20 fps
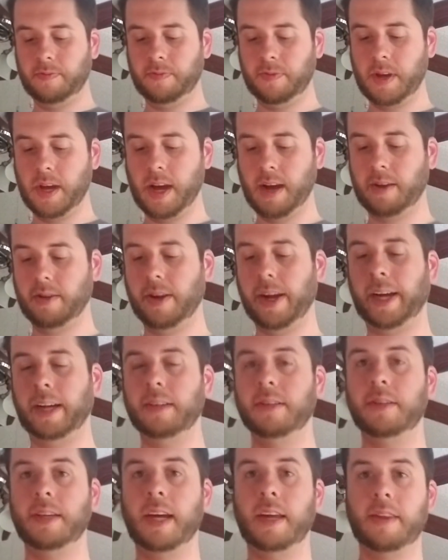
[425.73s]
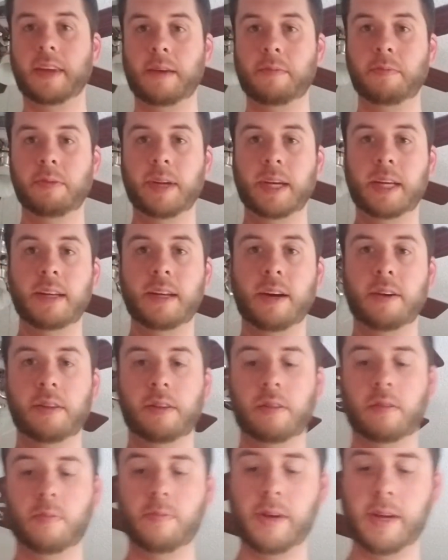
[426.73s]
Yeah, I gotta sand that blade down a
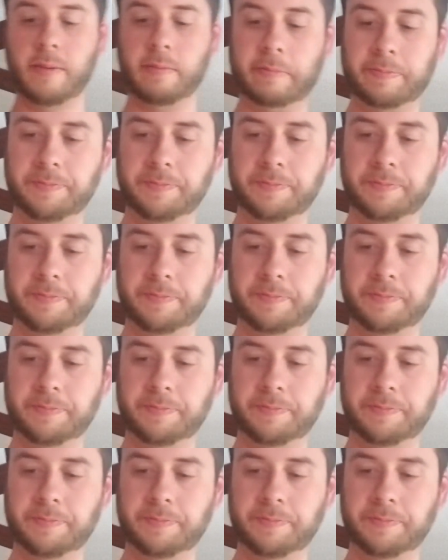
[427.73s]
little bit.